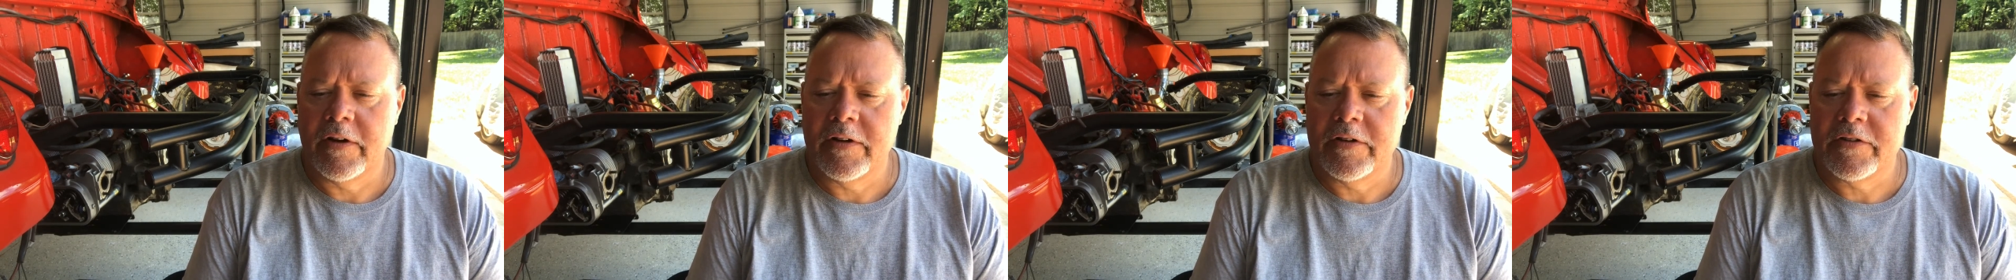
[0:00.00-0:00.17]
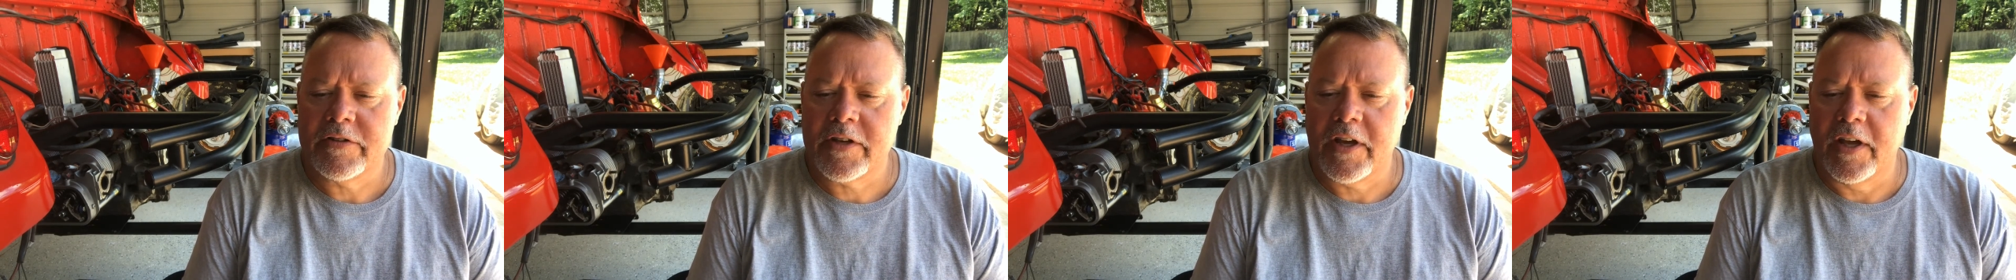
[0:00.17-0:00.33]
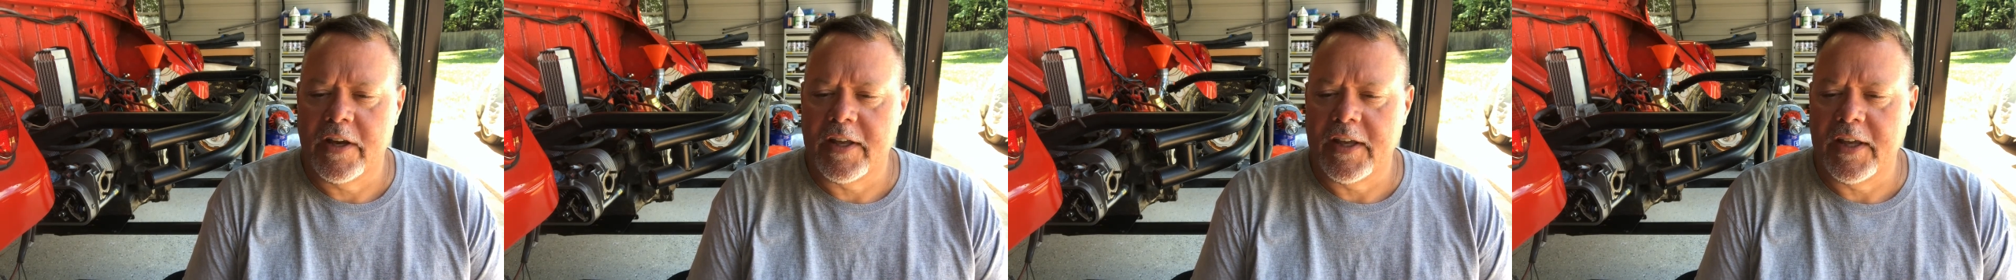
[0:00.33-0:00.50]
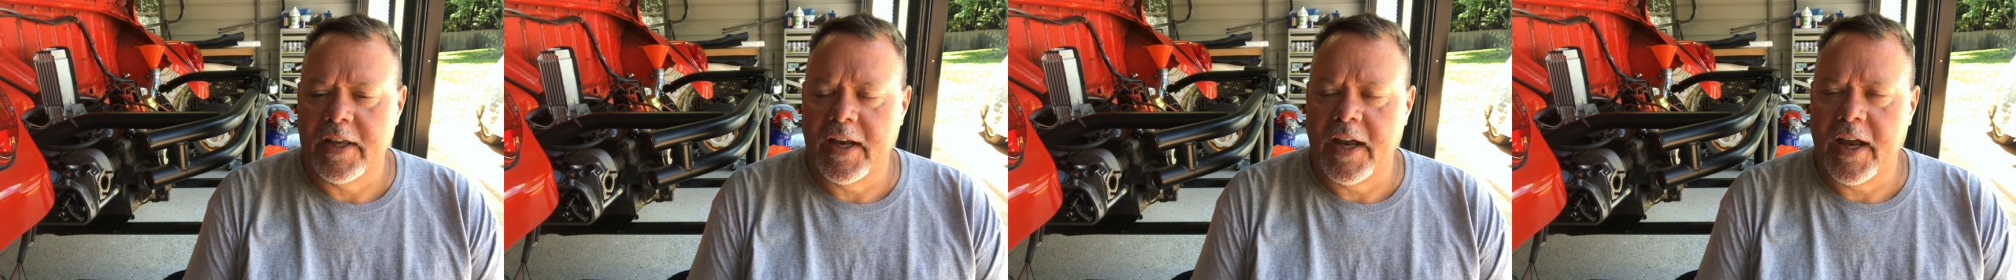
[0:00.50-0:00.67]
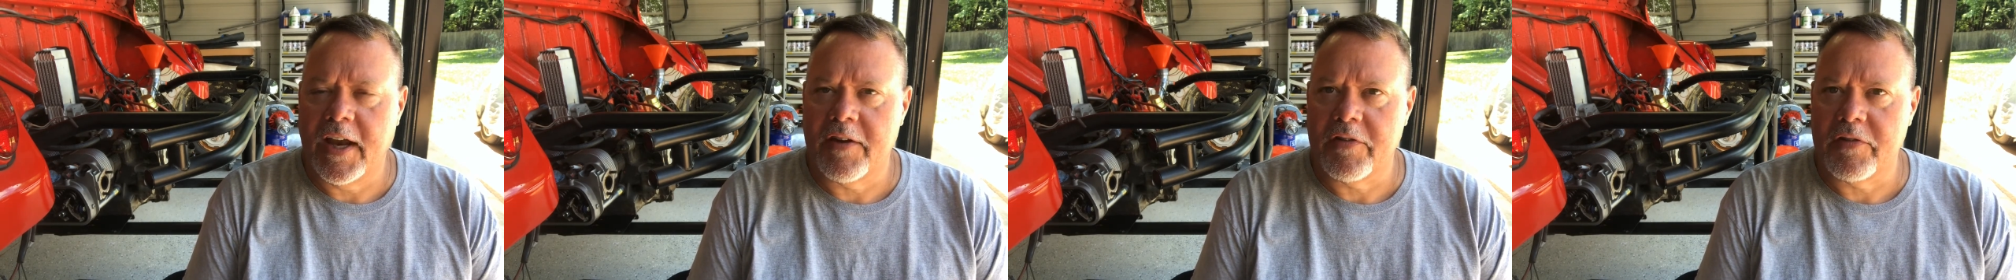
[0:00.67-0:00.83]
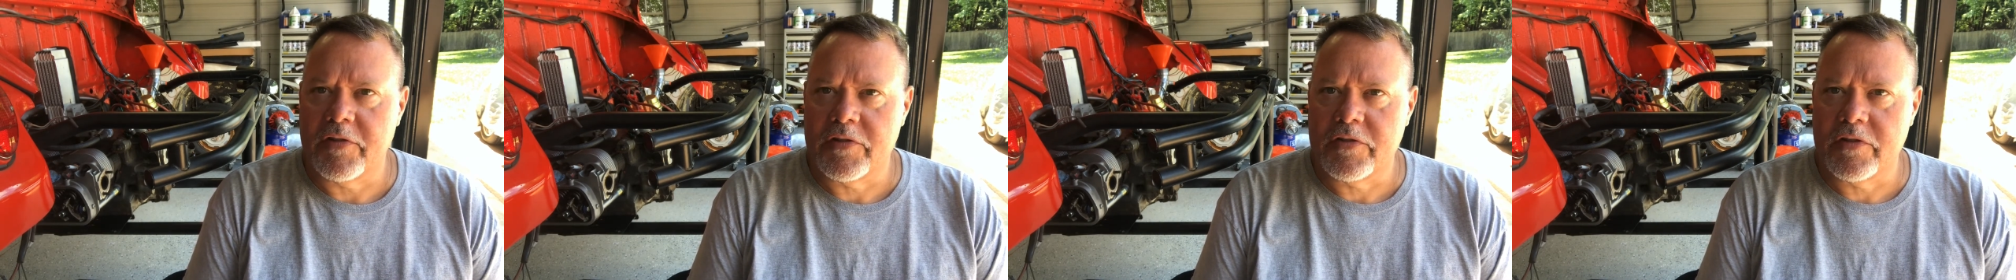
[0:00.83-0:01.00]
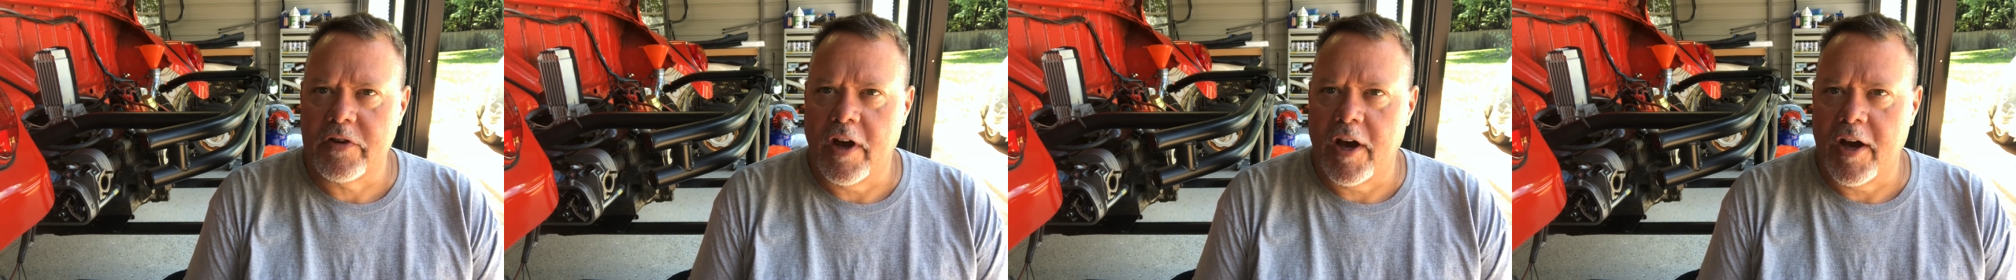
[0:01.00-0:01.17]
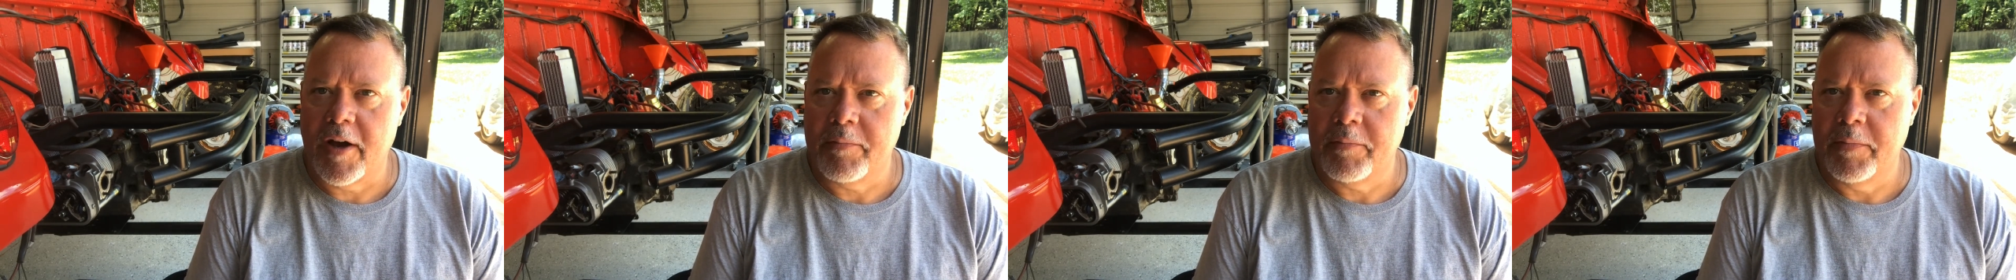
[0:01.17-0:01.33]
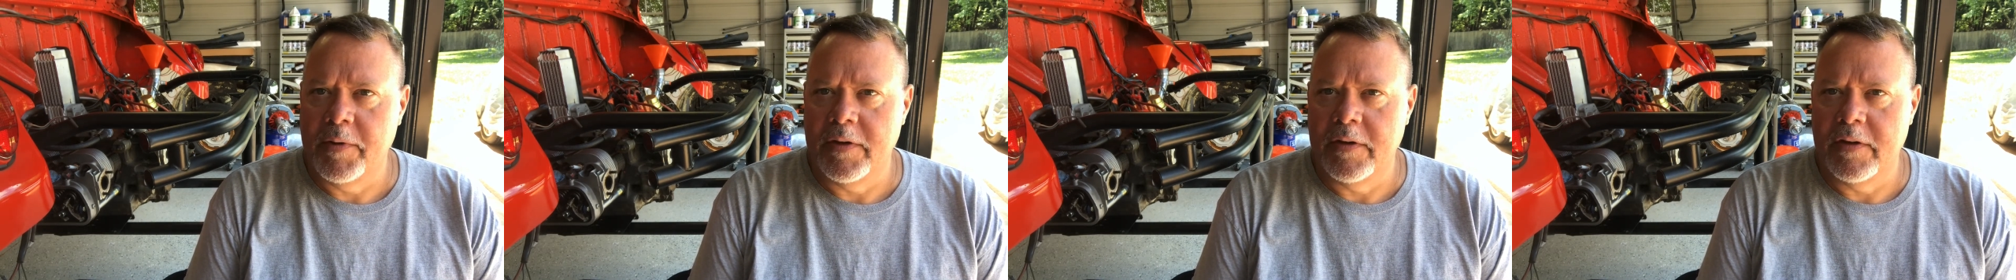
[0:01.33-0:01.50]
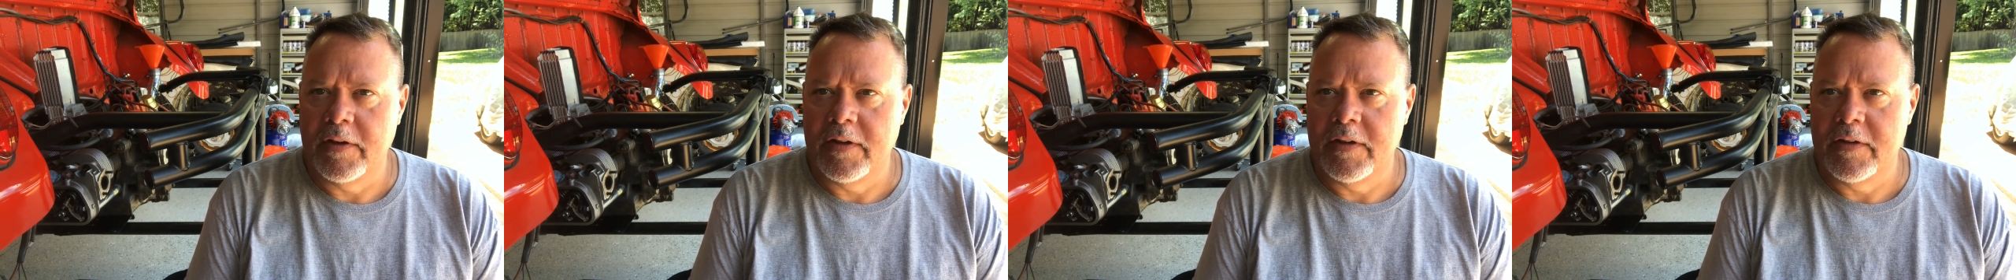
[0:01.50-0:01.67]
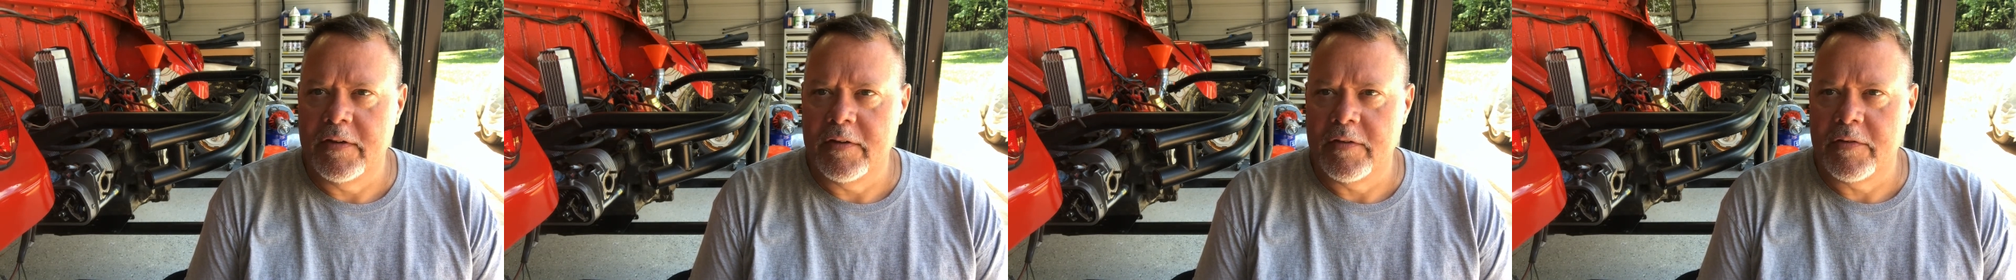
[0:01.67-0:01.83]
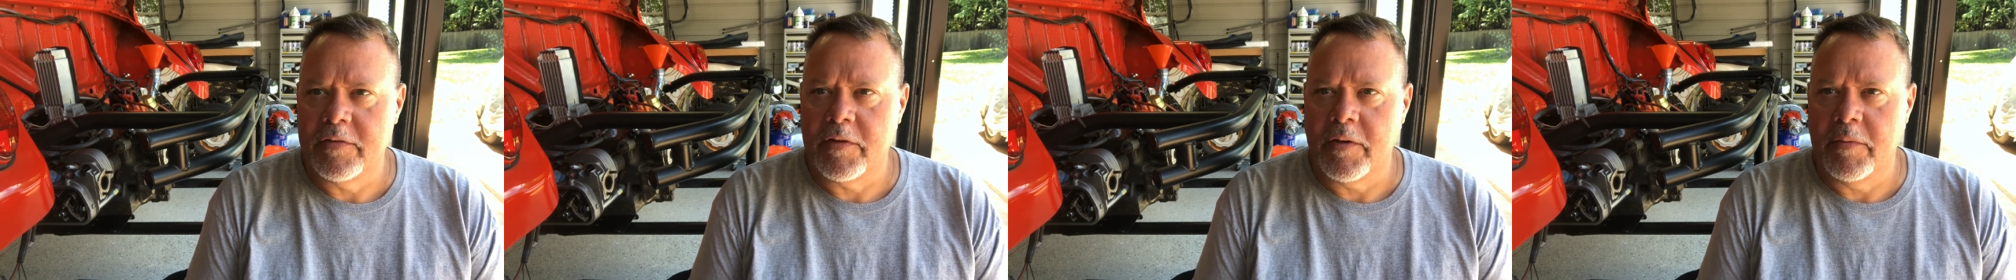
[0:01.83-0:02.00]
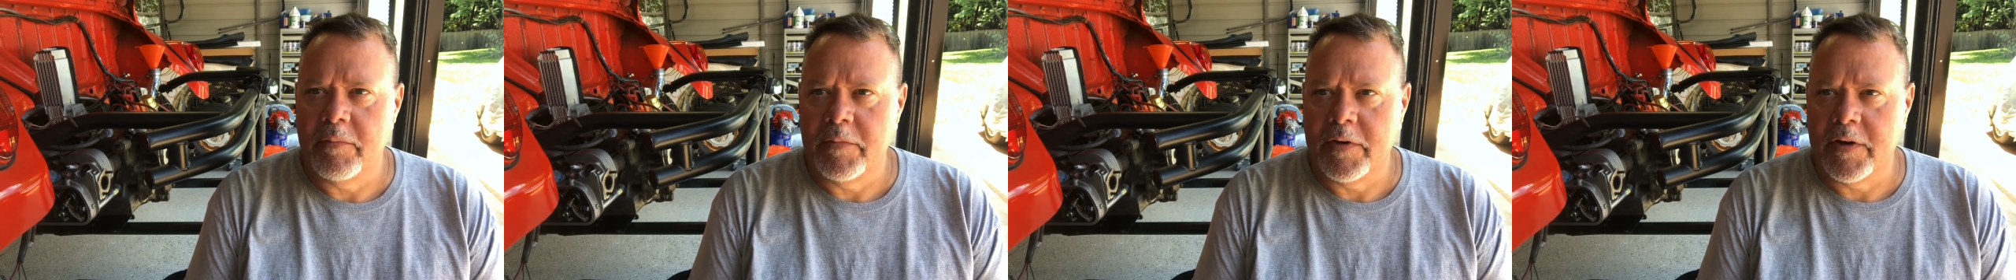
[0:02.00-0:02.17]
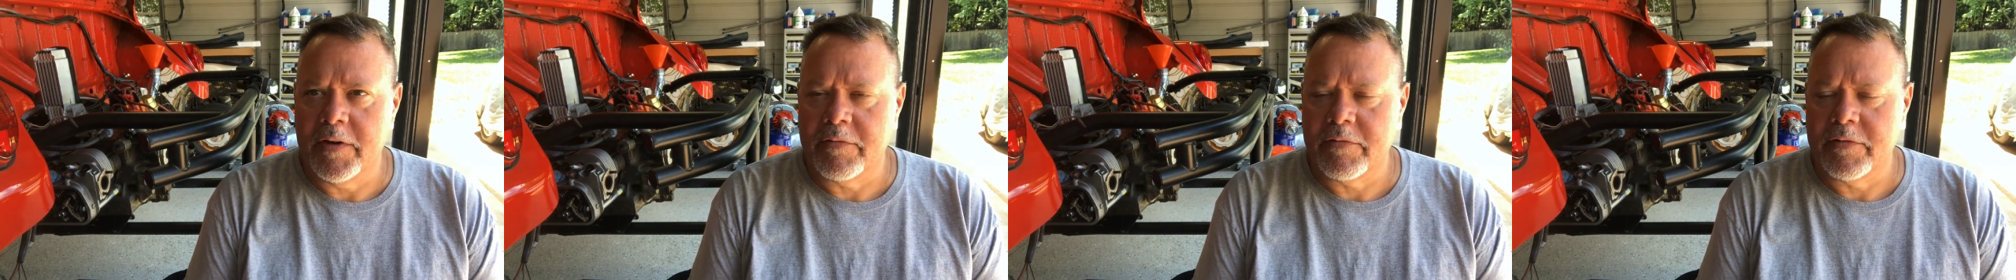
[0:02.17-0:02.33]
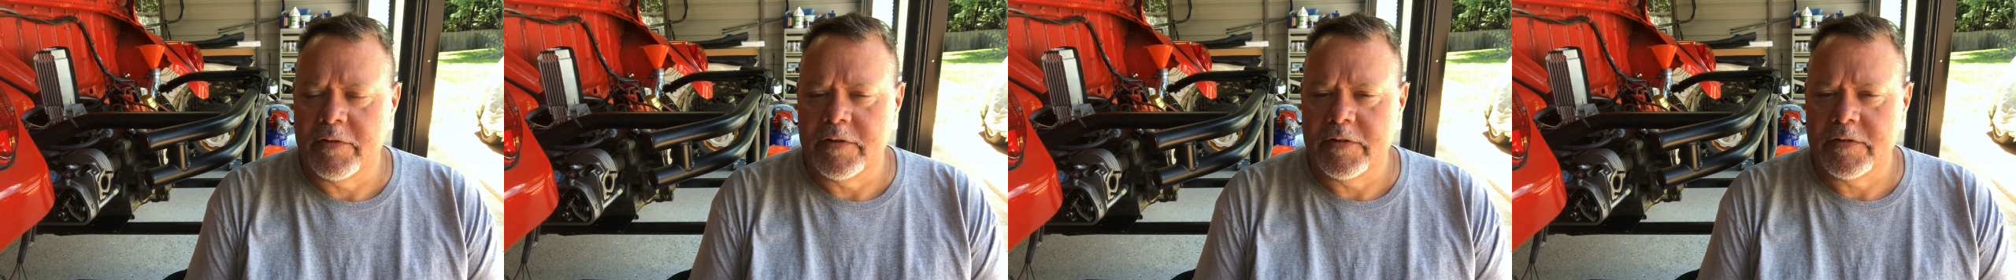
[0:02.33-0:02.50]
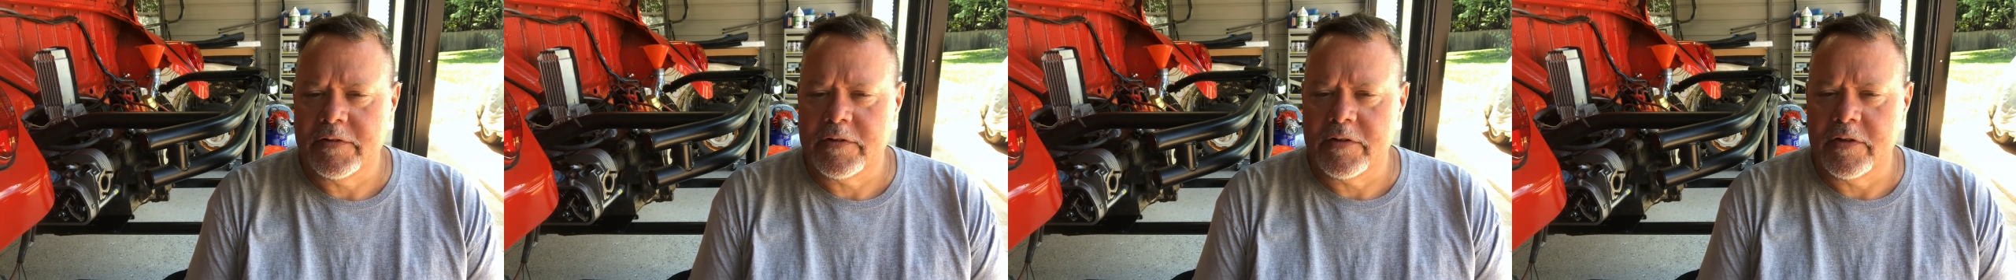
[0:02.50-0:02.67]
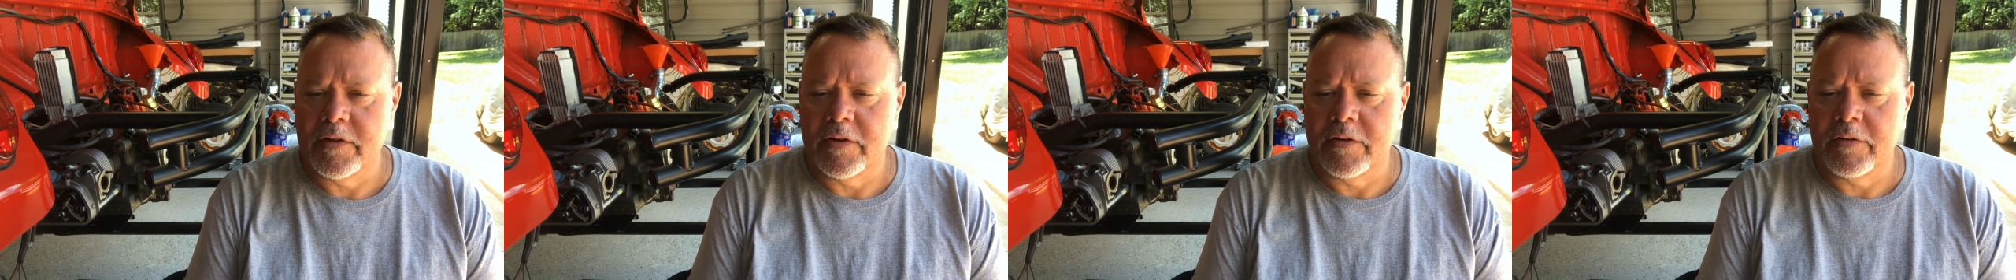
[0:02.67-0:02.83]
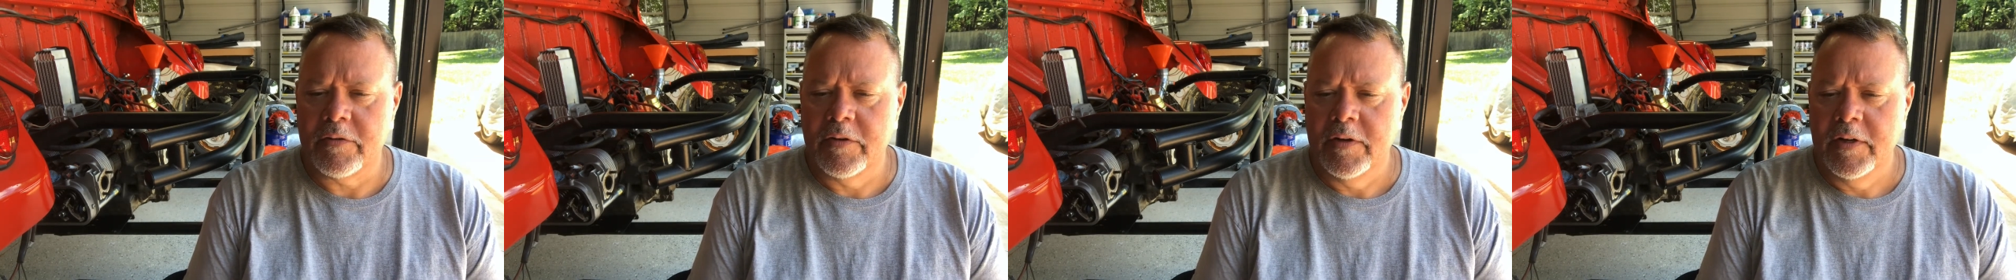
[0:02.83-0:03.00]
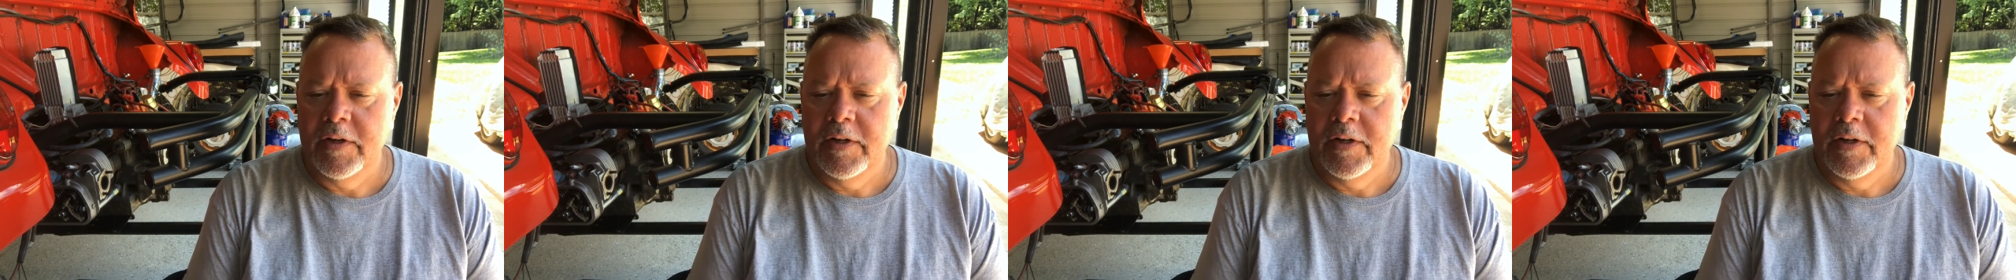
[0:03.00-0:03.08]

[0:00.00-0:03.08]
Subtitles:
you just got to get out of the shop and do something different. So